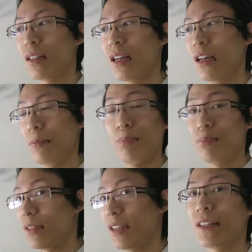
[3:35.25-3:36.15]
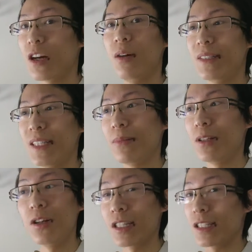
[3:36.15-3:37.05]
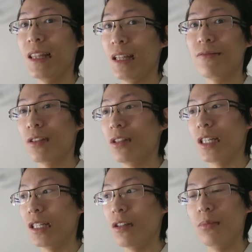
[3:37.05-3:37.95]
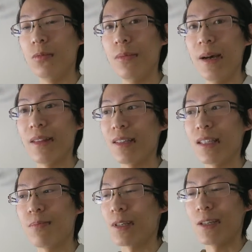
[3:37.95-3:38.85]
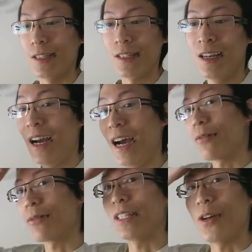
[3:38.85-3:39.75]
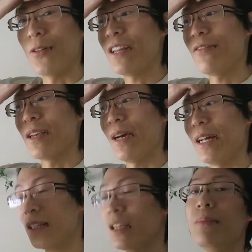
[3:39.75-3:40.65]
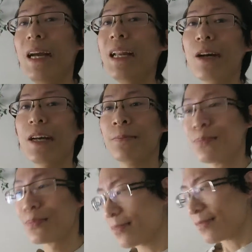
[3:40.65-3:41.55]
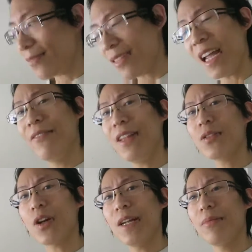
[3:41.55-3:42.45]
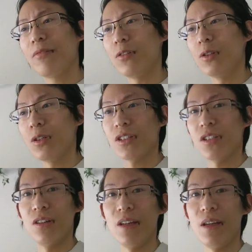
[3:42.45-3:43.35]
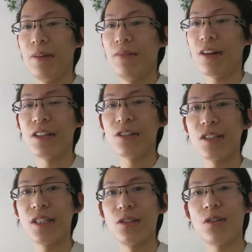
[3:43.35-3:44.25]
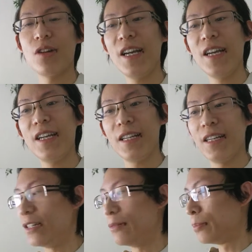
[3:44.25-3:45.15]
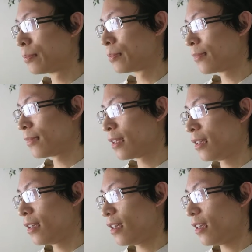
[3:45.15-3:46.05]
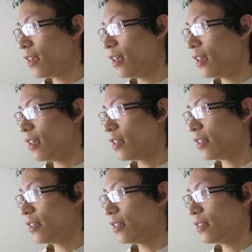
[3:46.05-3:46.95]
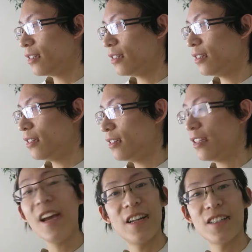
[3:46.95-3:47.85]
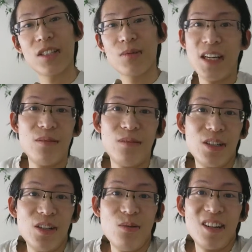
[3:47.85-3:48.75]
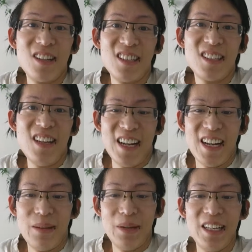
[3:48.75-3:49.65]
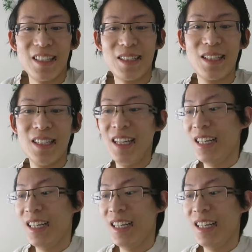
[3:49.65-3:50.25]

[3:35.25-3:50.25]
definitely comment down below, because I'd love to learn a lot more about this because I don't really know anything about it. But anyway, I've never tried it before, so it'd be very interesting to try it. And yeah, just kind of want to know what it's like. I mean, it's